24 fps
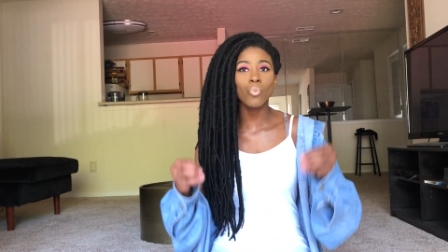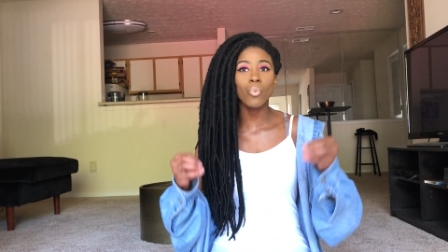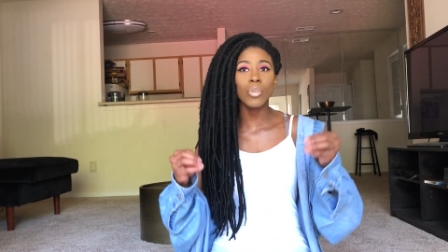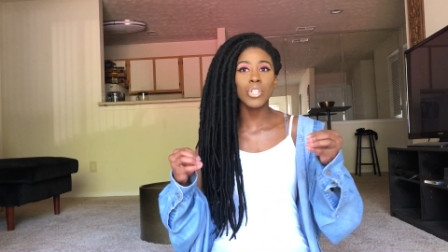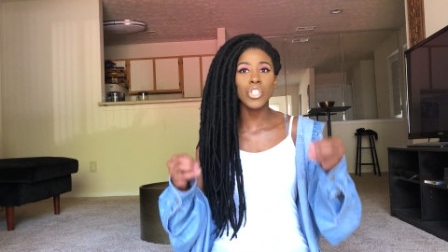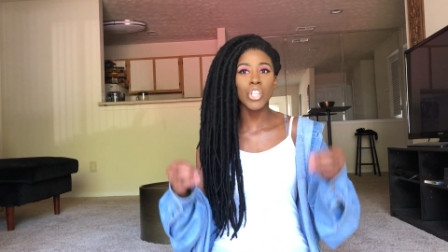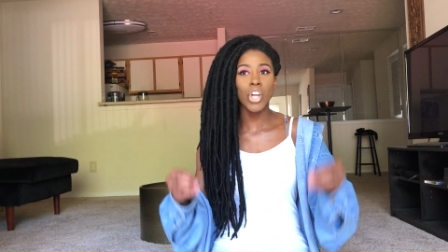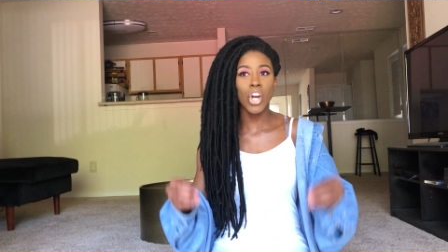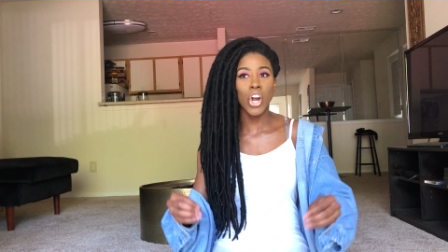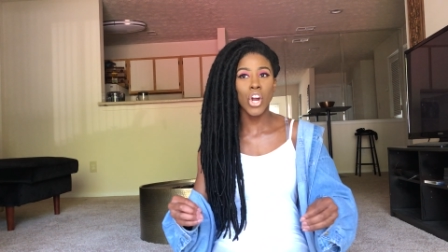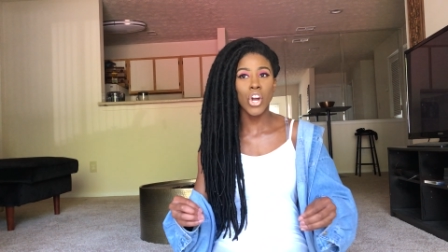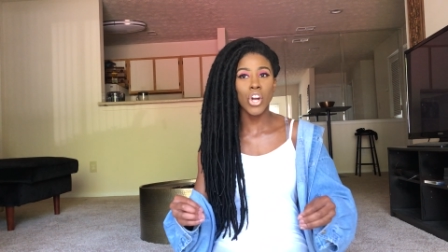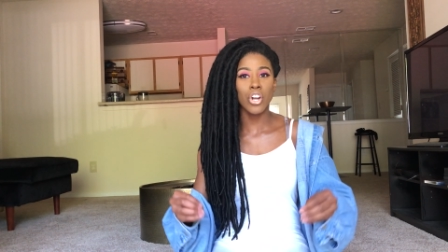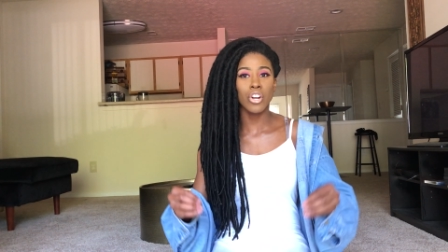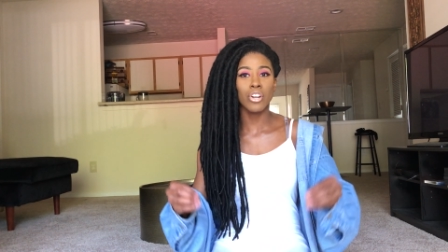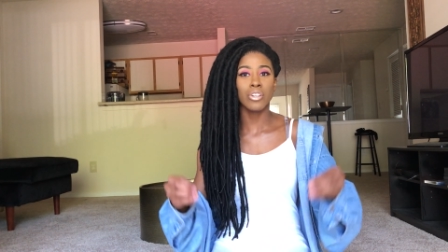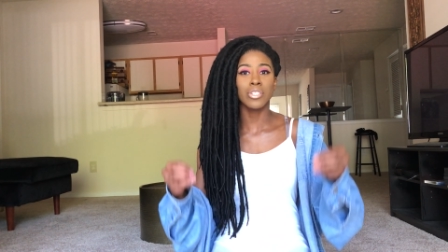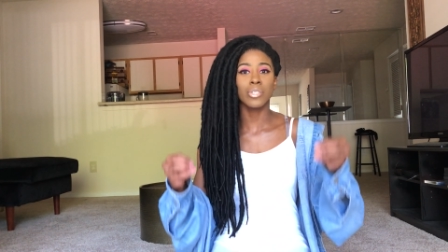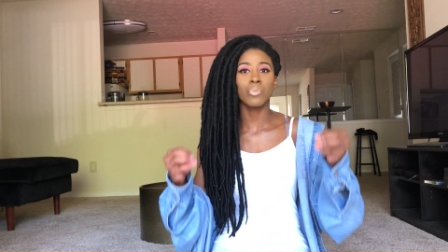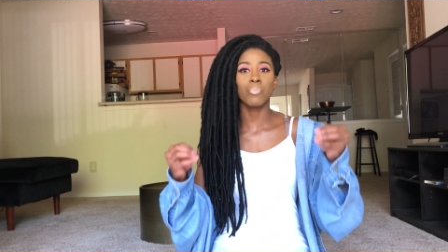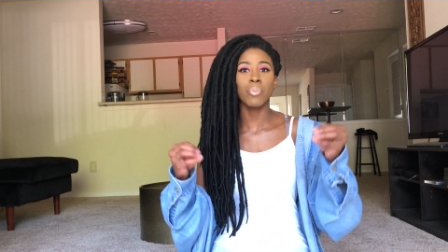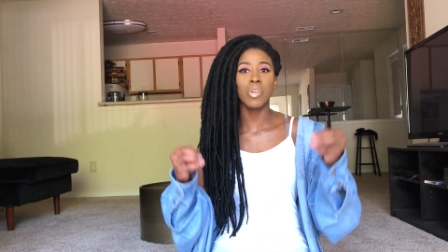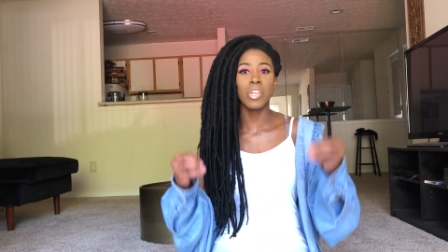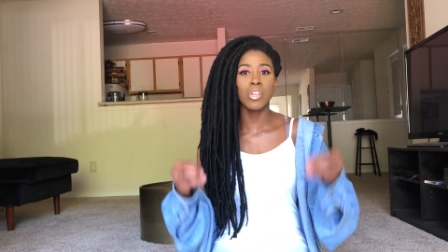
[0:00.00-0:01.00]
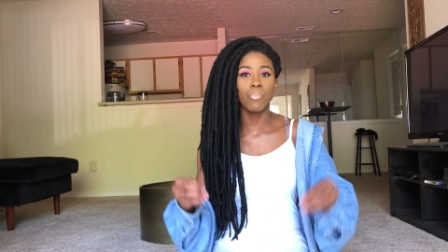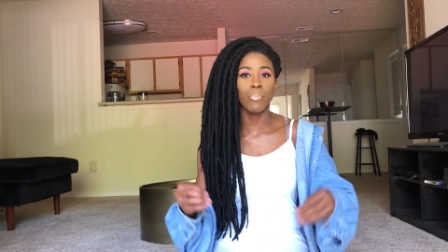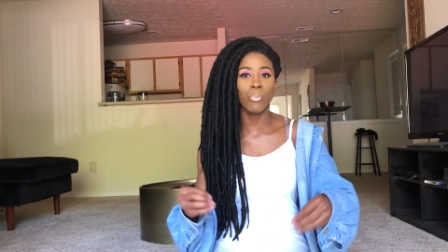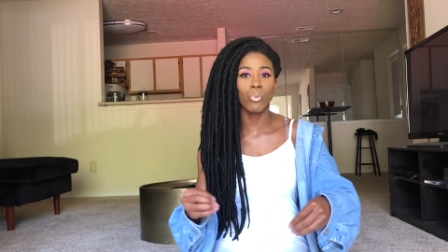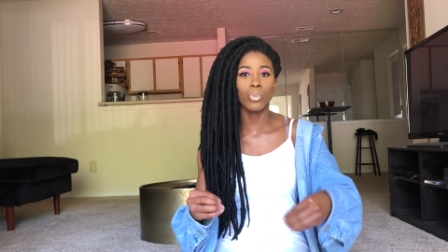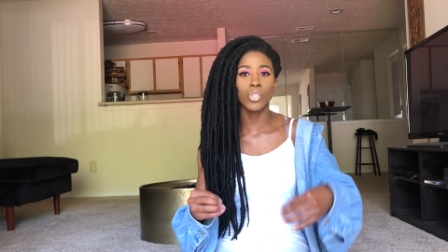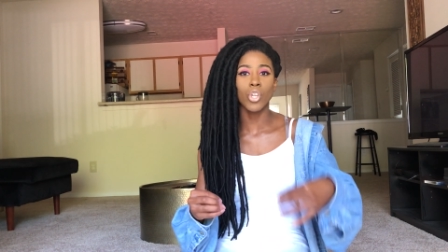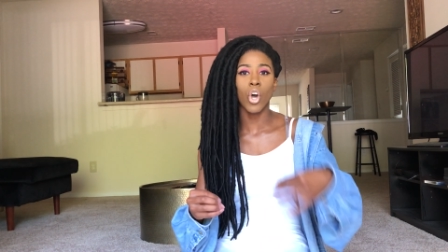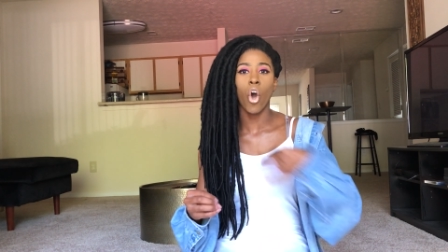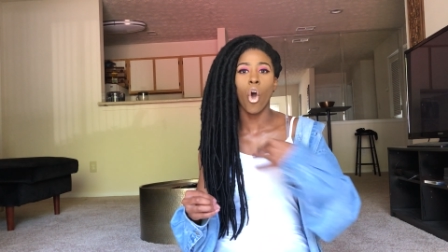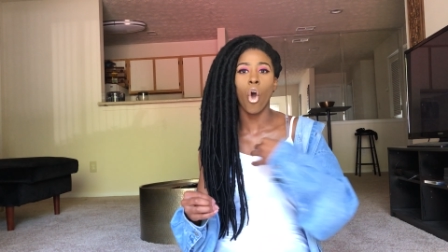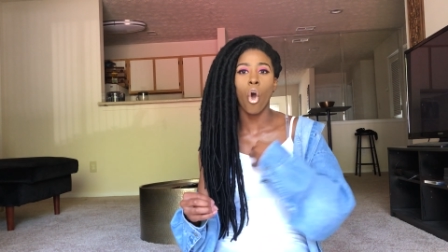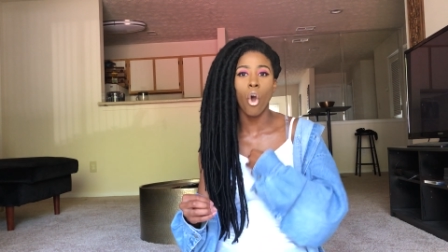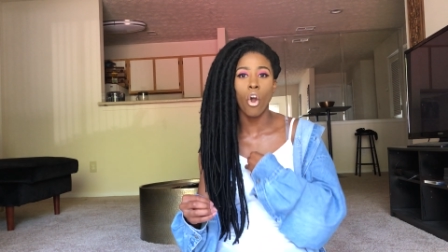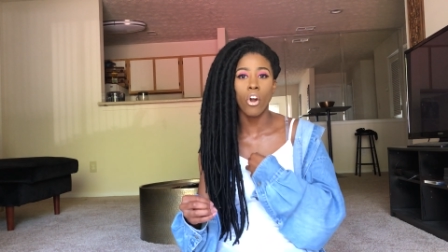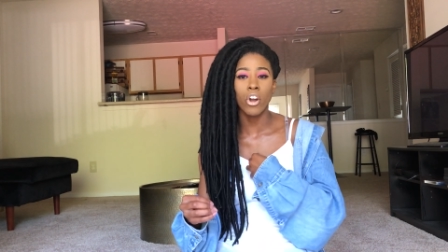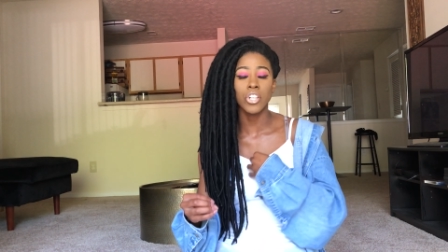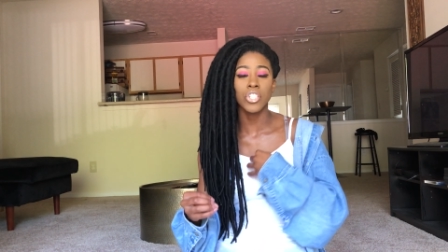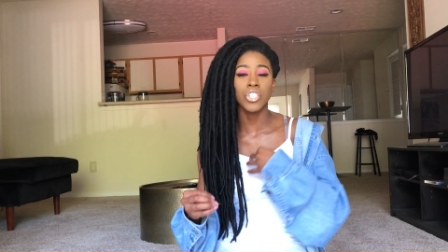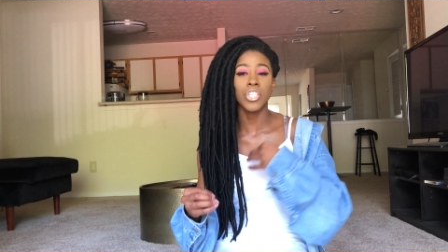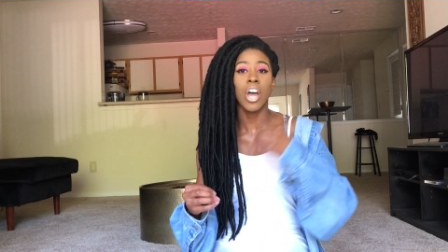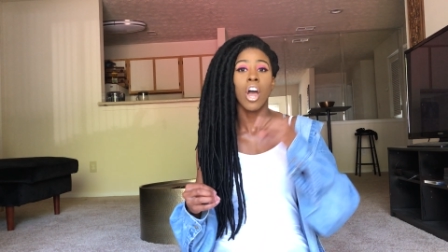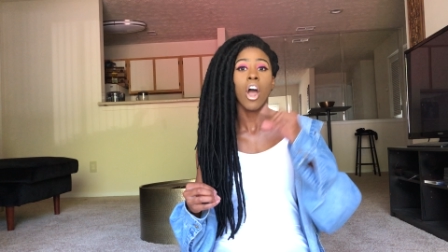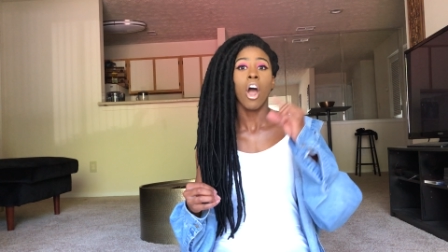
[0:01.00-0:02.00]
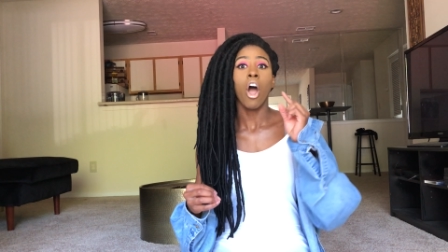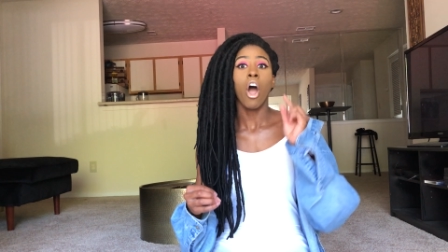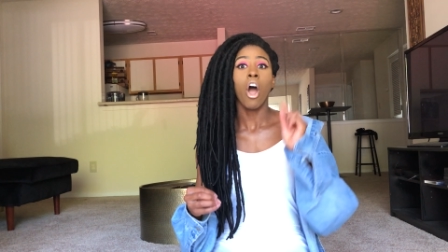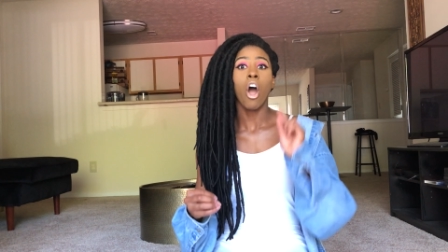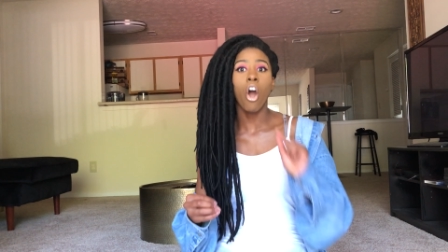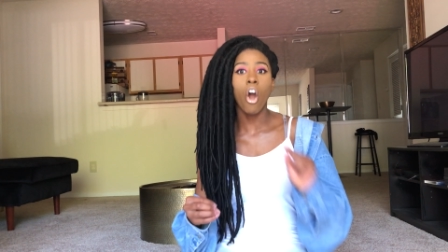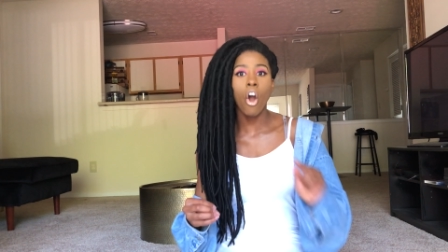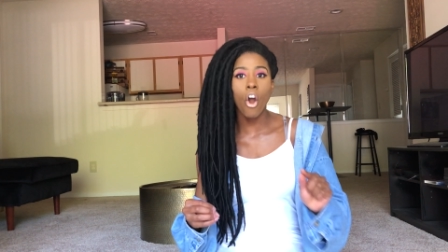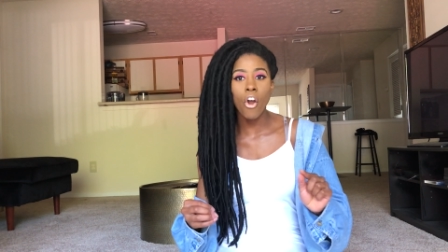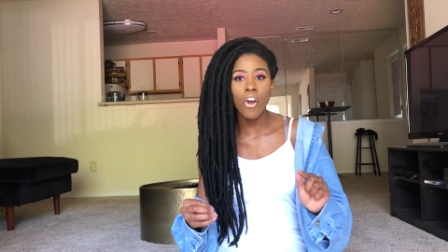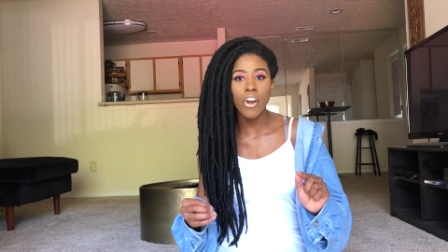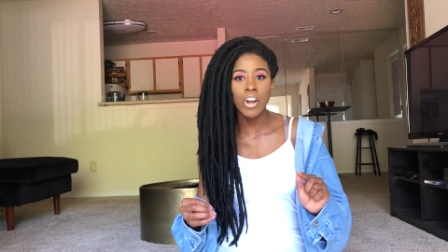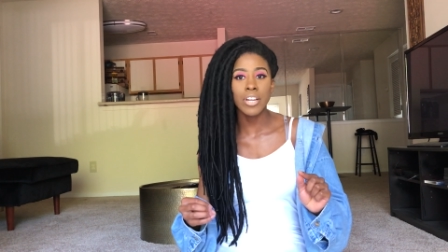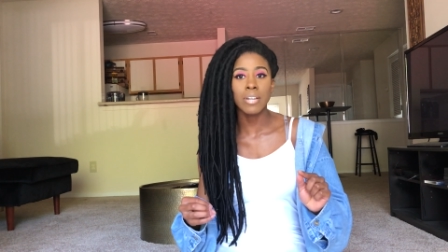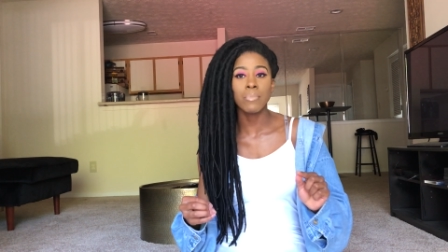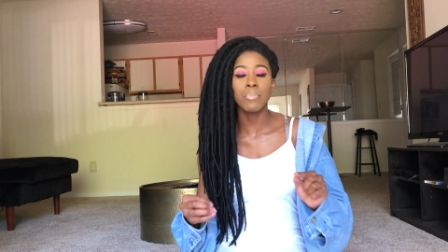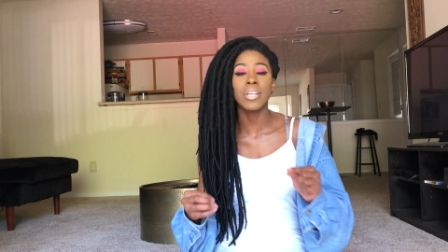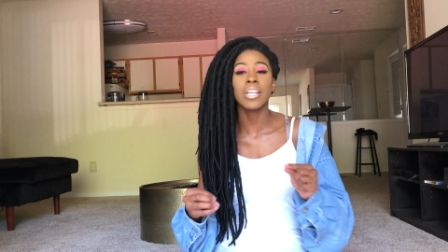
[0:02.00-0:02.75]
what turns people's hearts hardened,